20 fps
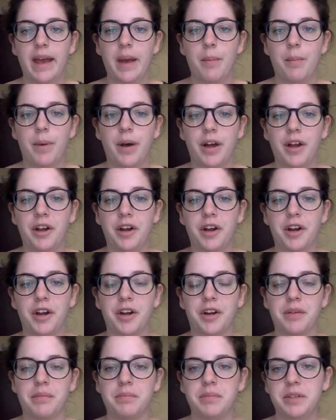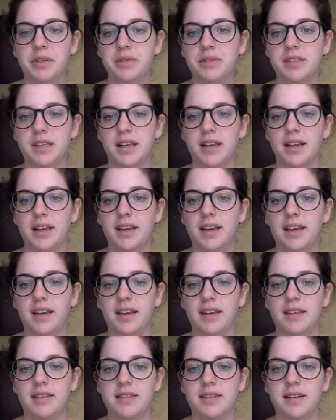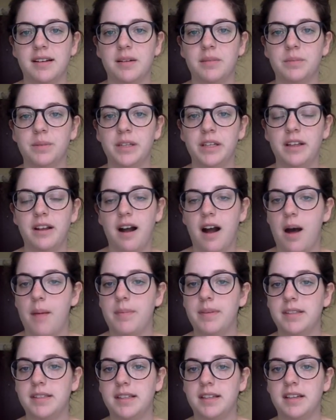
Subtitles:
but her music is the complete opposite.